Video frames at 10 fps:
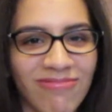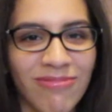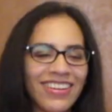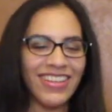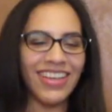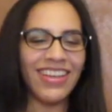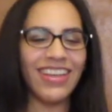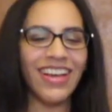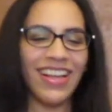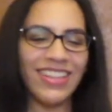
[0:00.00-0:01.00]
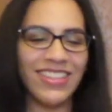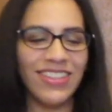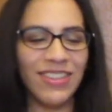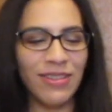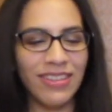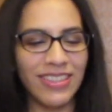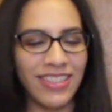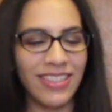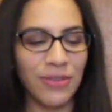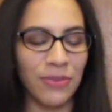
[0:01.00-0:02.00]
Okay, I'll do the
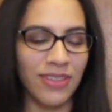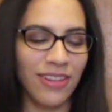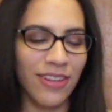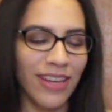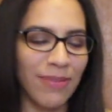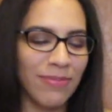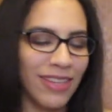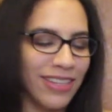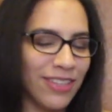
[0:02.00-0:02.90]
season one. Okay, thank